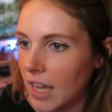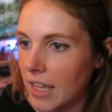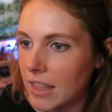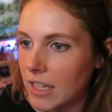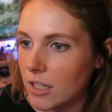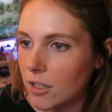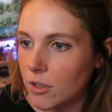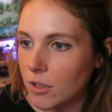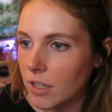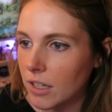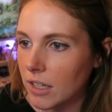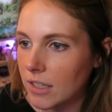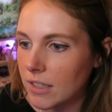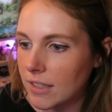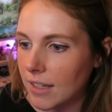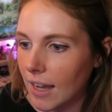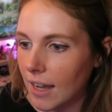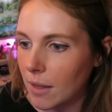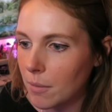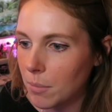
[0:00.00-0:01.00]
and then you're going to
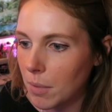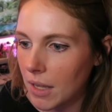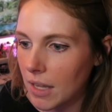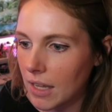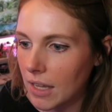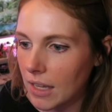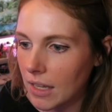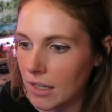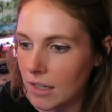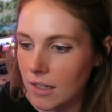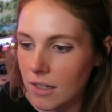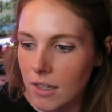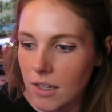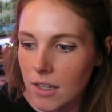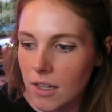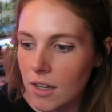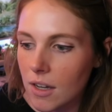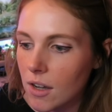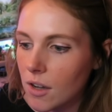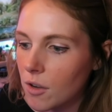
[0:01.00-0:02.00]
type in
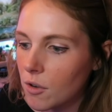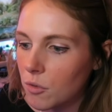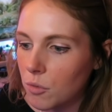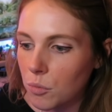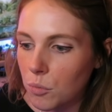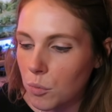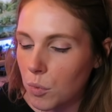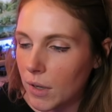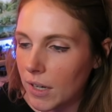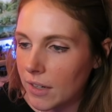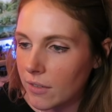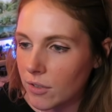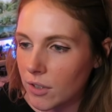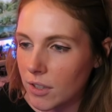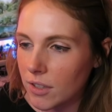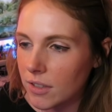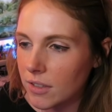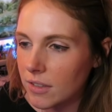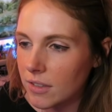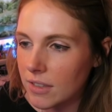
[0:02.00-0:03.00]

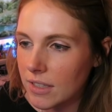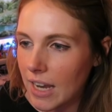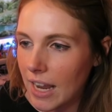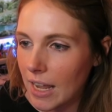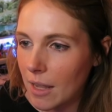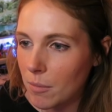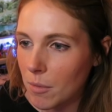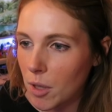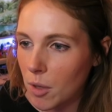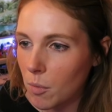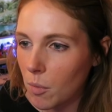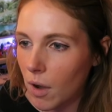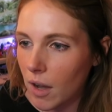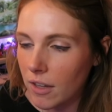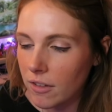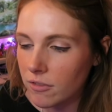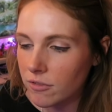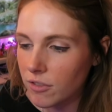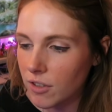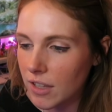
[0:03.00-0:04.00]
whatever name you
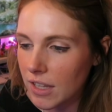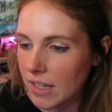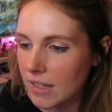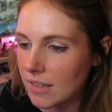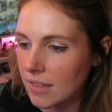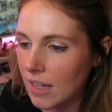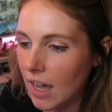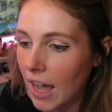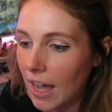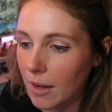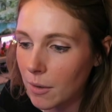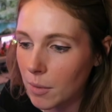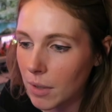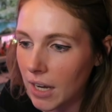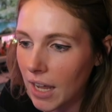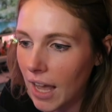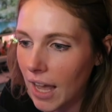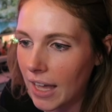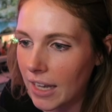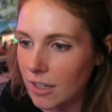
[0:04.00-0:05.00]
want for this. I went
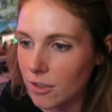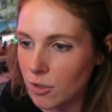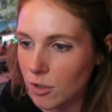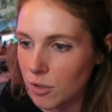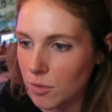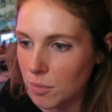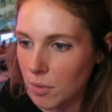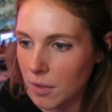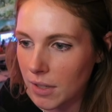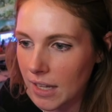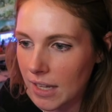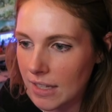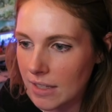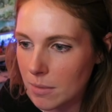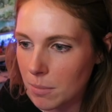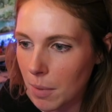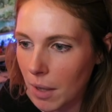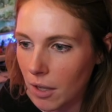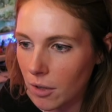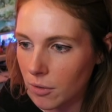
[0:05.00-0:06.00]
ahead and just wrote it
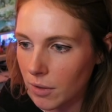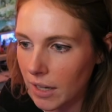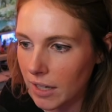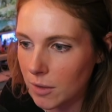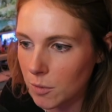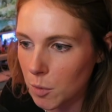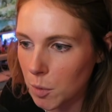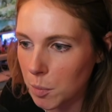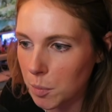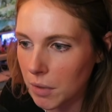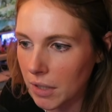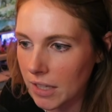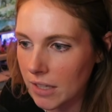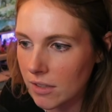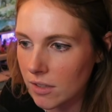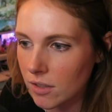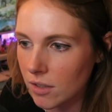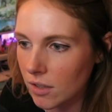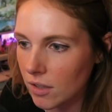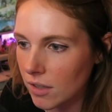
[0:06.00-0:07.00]
as Belrand
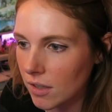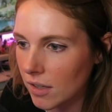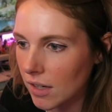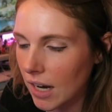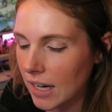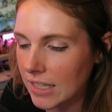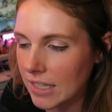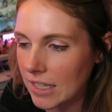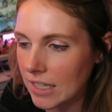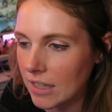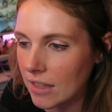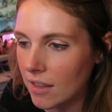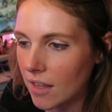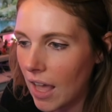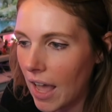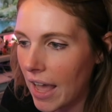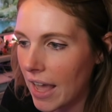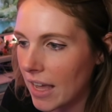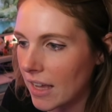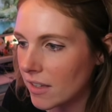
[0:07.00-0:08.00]
Replacer. I did
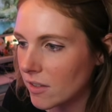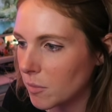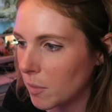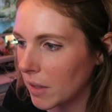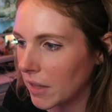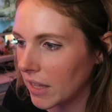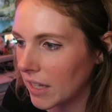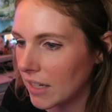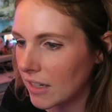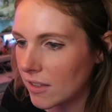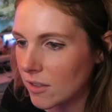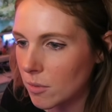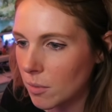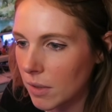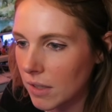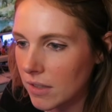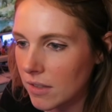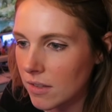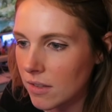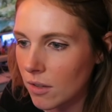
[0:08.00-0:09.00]
A as my latest
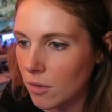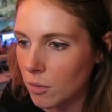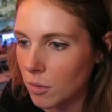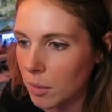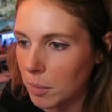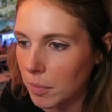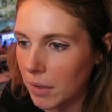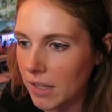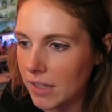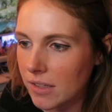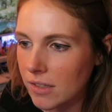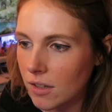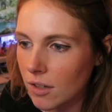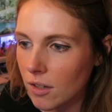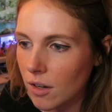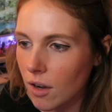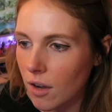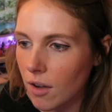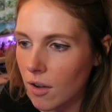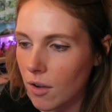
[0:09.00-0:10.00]
one, so
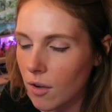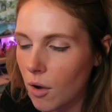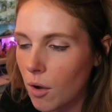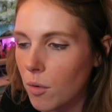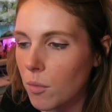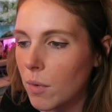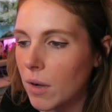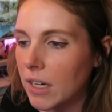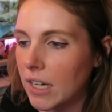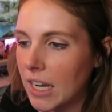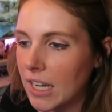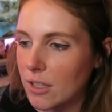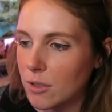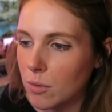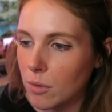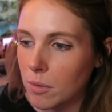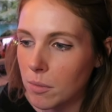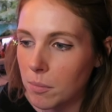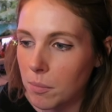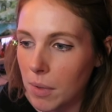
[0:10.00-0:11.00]
Replacer
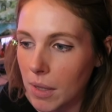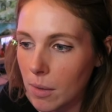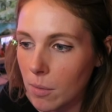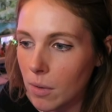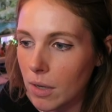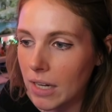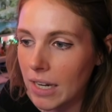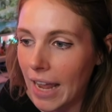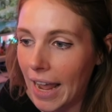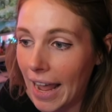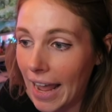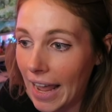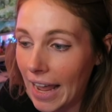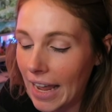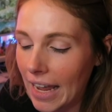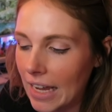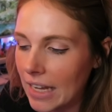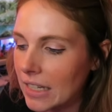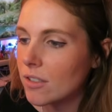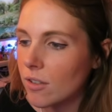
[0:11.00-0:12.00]

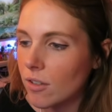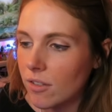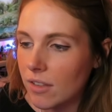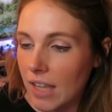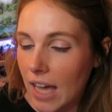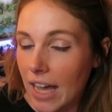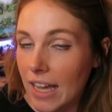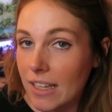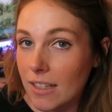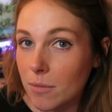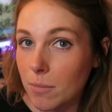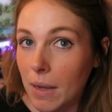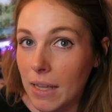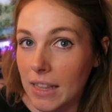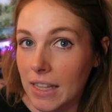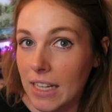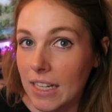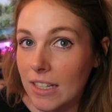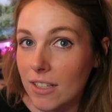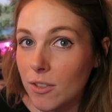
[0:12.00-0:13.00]
O1H1B1A. So that is my
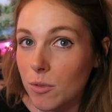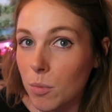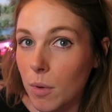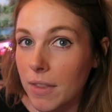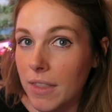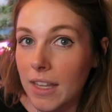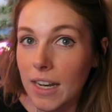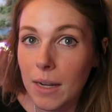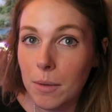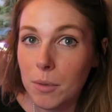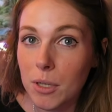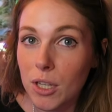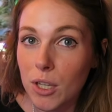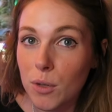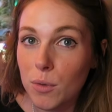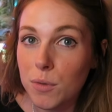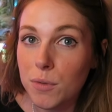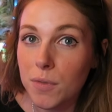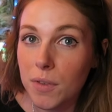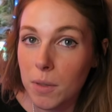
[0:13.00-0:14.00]
latest one that I'm going to
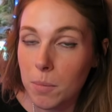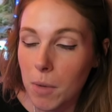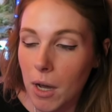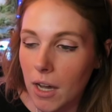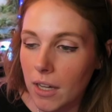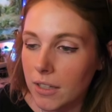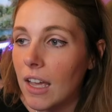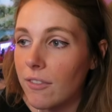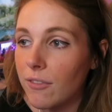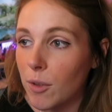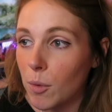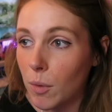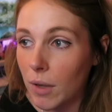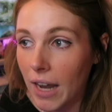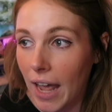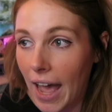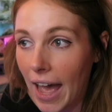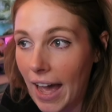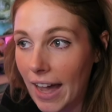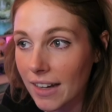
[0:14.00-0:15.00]
use for the mod. If you want
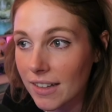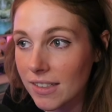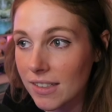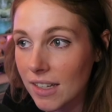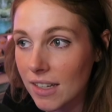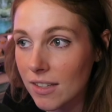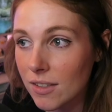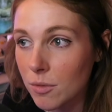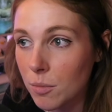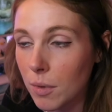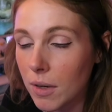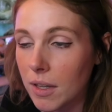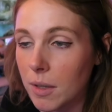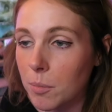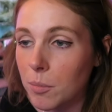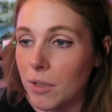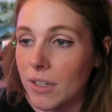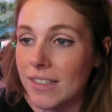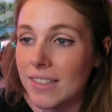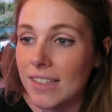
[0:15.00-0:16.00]
to access where the
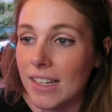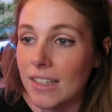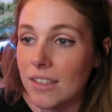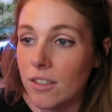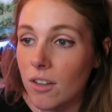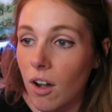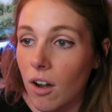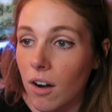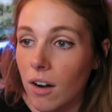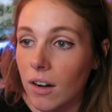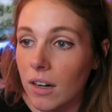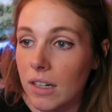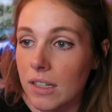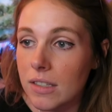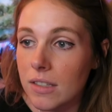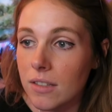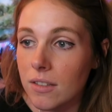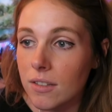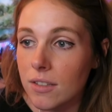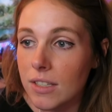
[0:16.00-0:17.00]
presets are,
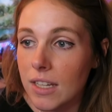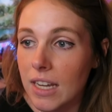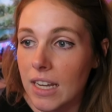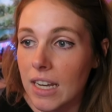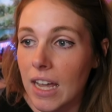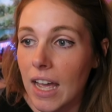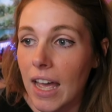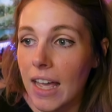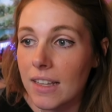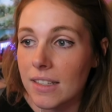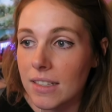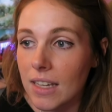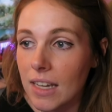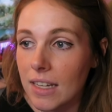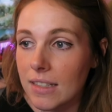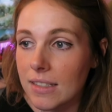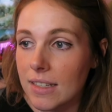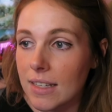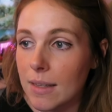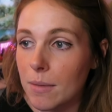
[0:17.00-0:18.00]
it's under Data,
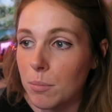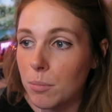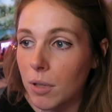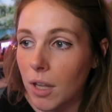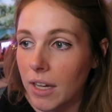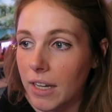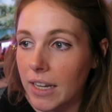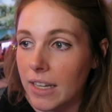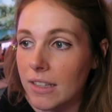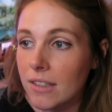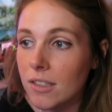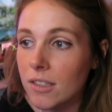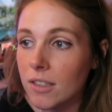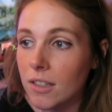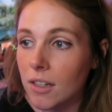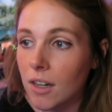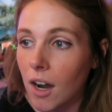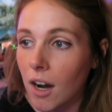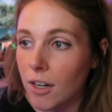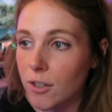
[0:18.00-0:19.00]
SKSE, Plugins,
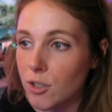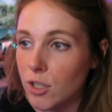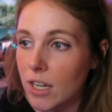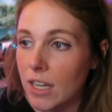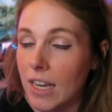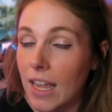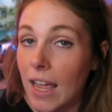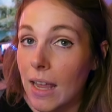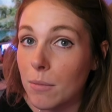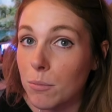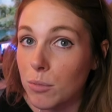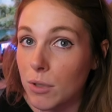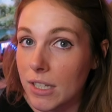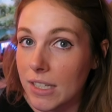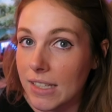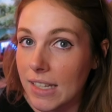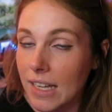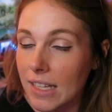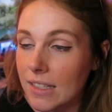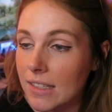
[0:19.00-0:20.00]
Cargen, and
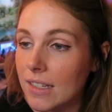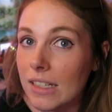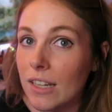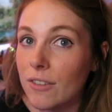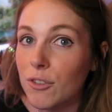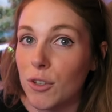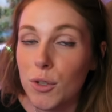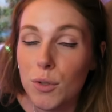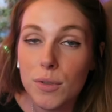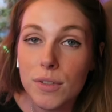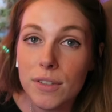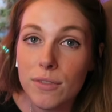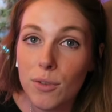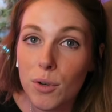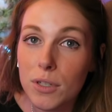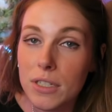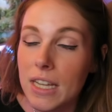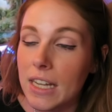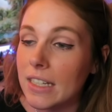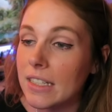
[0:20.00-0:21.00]
Presets. If you're using
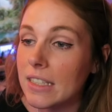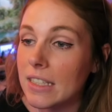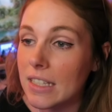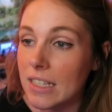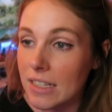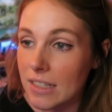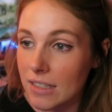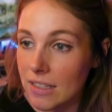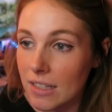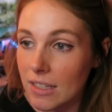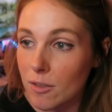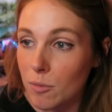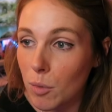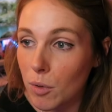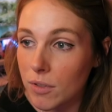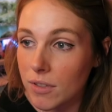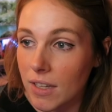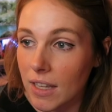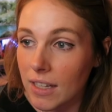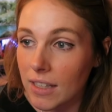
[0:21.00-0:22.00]
Vortex, this is
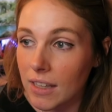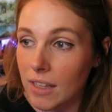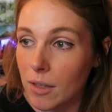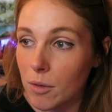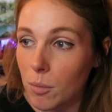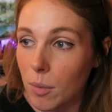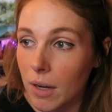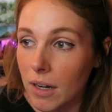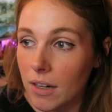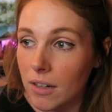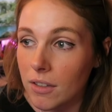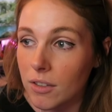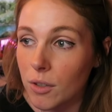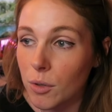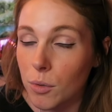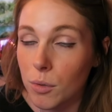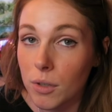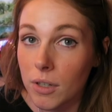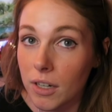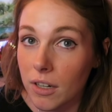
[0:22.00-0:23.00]
most likely where you
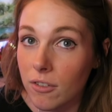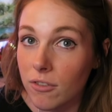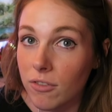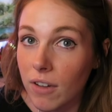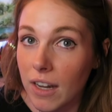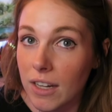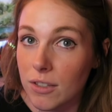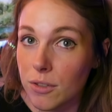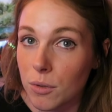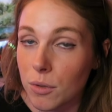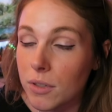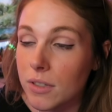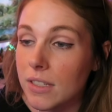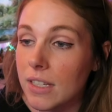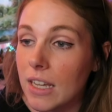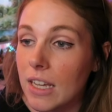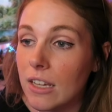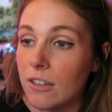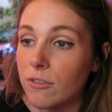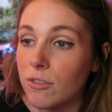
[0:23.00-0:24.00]
are going to find yours.
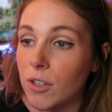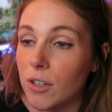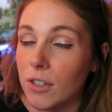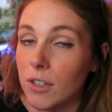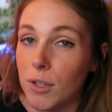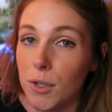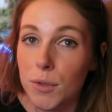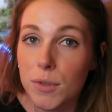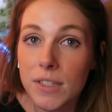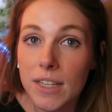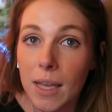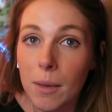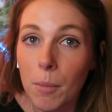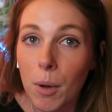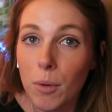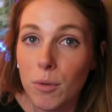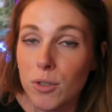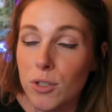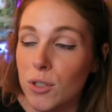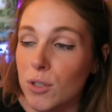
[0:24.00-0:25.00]
If you're using
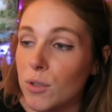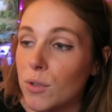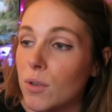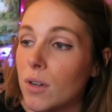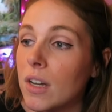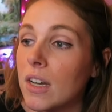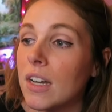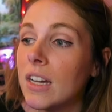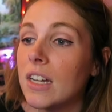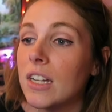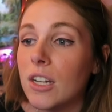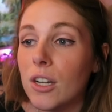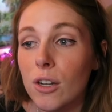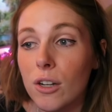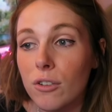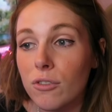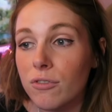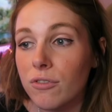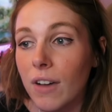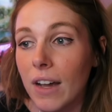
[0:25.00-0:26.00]
MO2, you're going
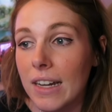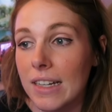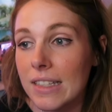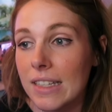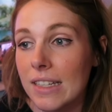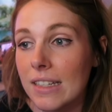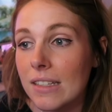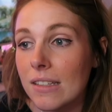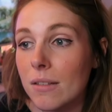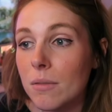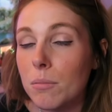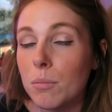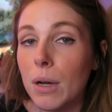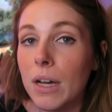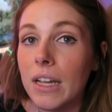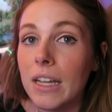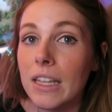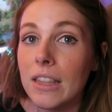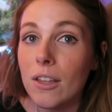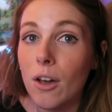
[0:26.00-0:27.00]
to find this,
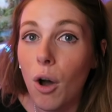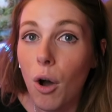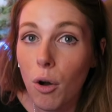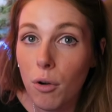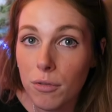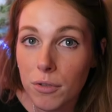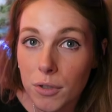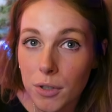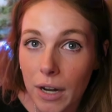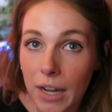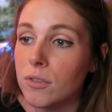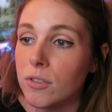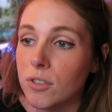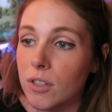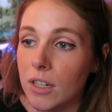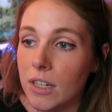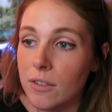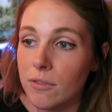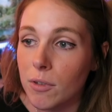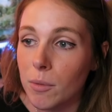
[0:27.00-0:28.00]
but in the override,
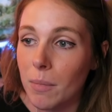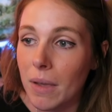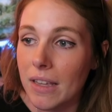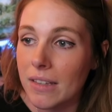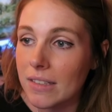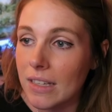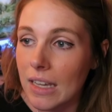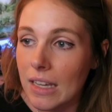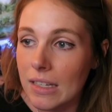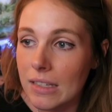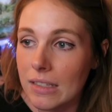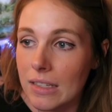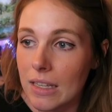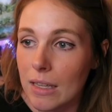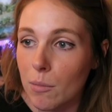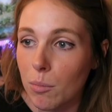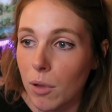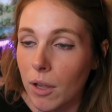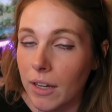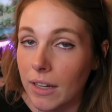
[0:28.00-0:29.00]
starting from
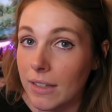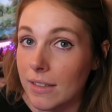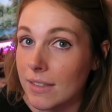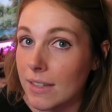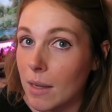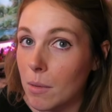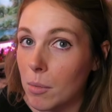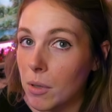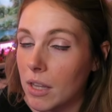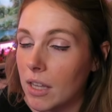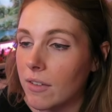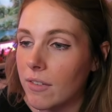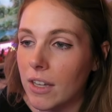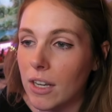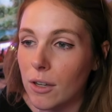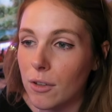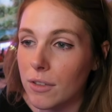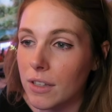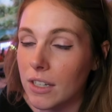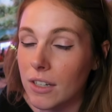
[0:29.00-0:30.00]
SKSE plugins, I believe. I
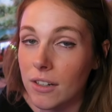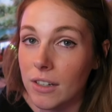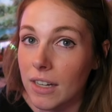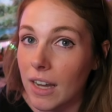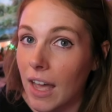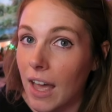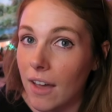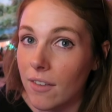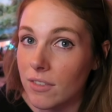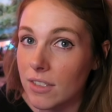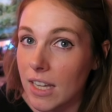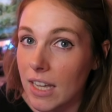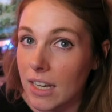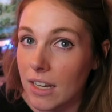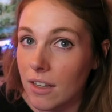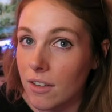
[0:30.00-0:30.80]
don't think you're going to have data